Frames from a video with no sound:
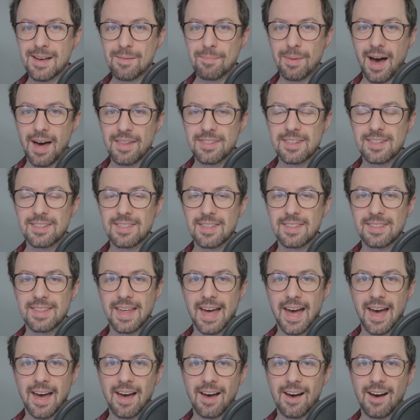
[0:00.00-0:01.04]
But other than
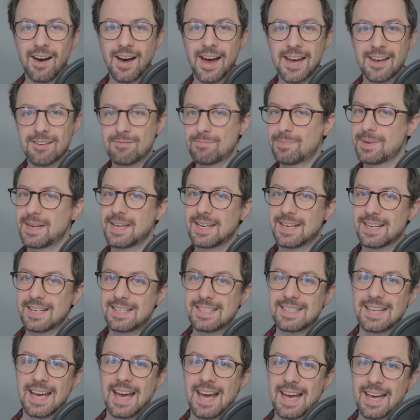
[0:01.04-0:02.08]
that, I have been
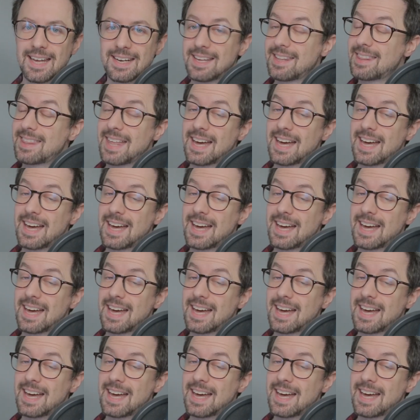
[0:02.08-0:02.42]
Dan,